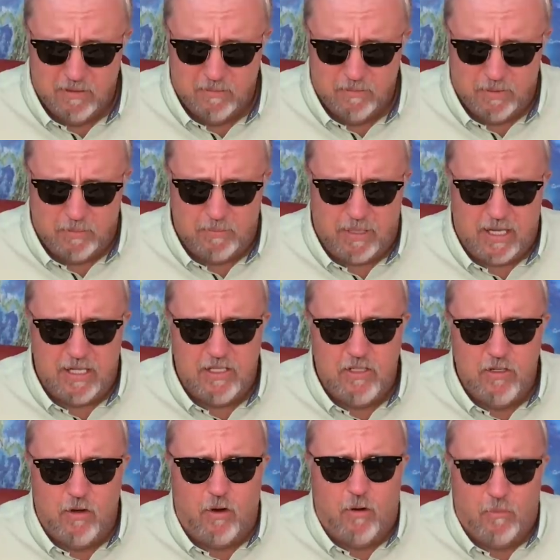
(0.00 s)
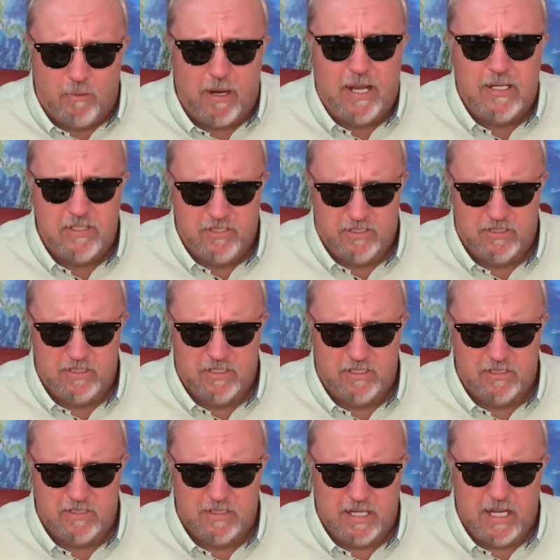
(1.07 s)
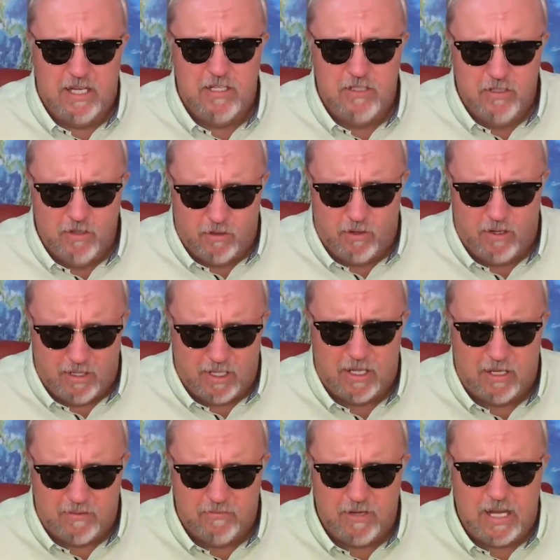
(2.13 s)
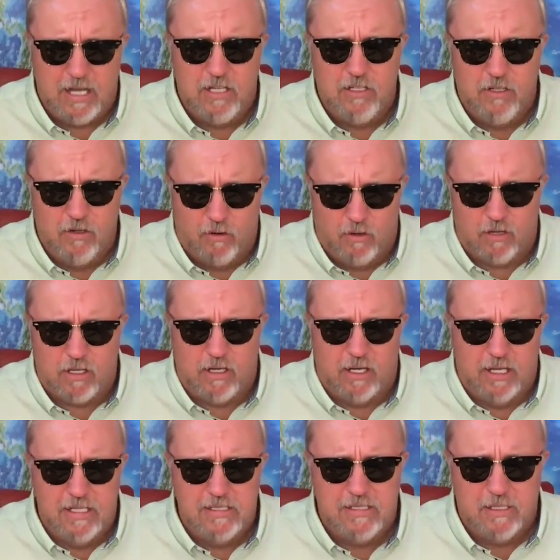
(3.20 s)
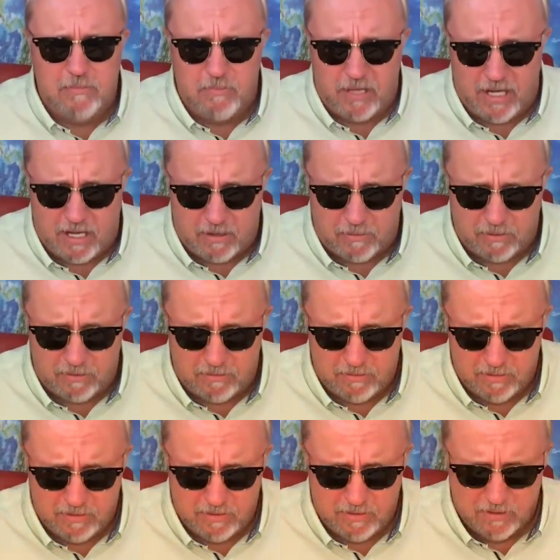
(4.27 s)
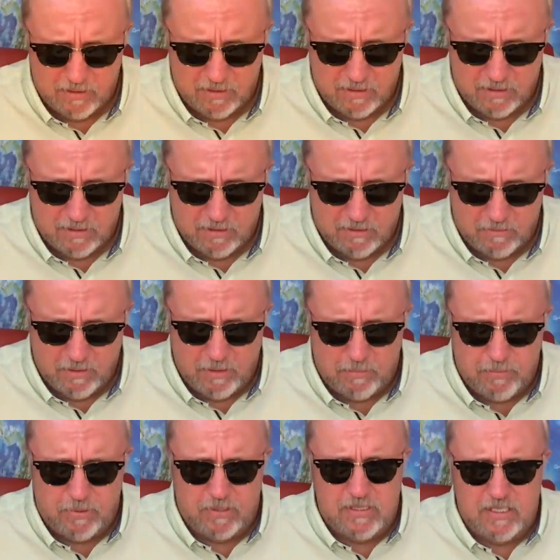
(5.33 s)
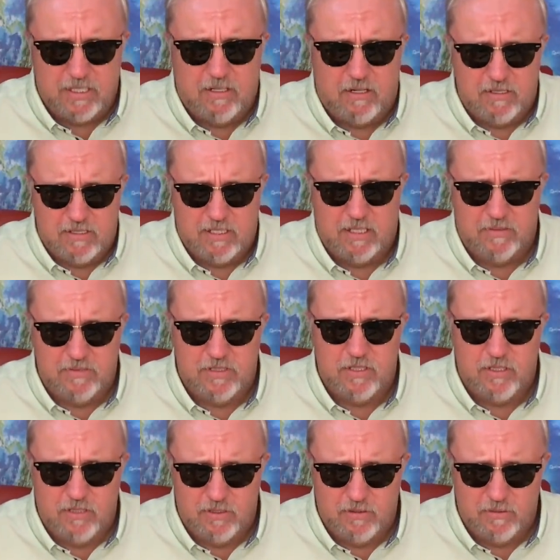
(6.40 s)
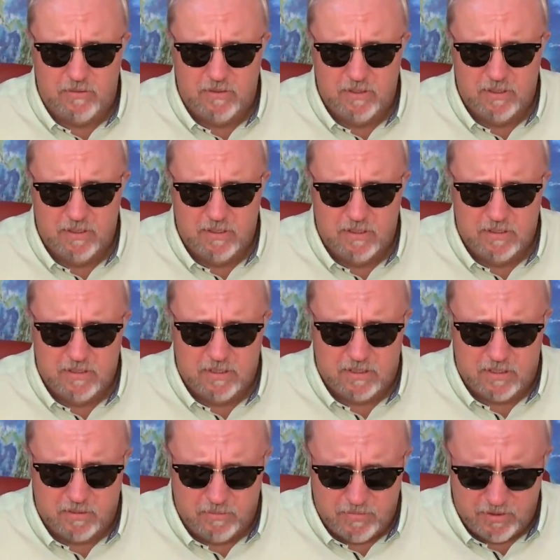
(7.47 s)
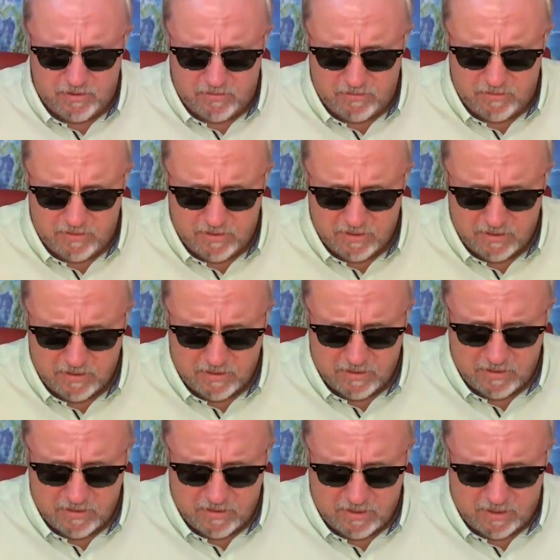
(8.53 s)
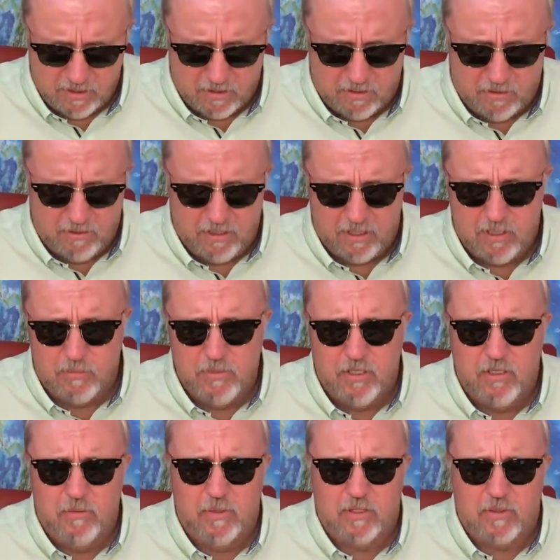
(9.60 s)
but by your righteousness and your love and your cleansing power, we present ourselves to you to commune in the holy communion with